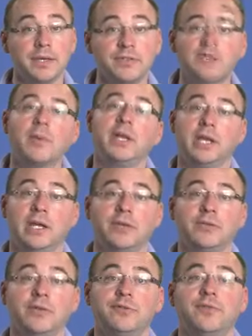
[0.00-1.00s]
Some
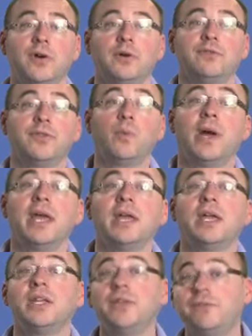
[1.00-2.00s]
ideas involve the
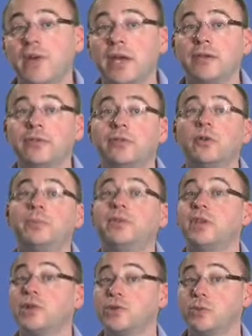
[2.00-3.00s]
way a device or
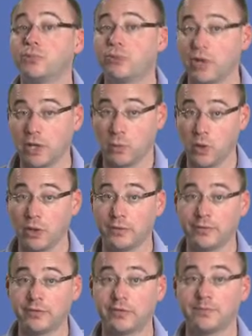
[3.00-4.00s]
potential product
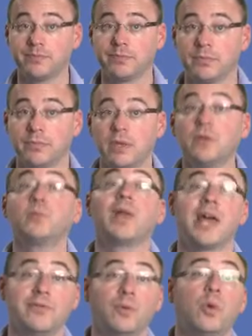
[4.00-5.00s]
works. It will
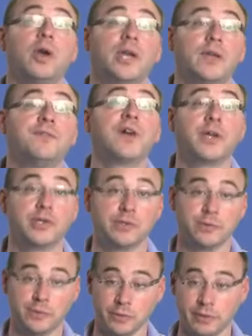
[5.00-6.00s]
have a working
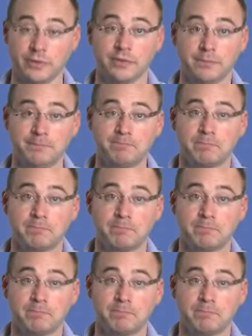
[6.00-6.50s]
function to it.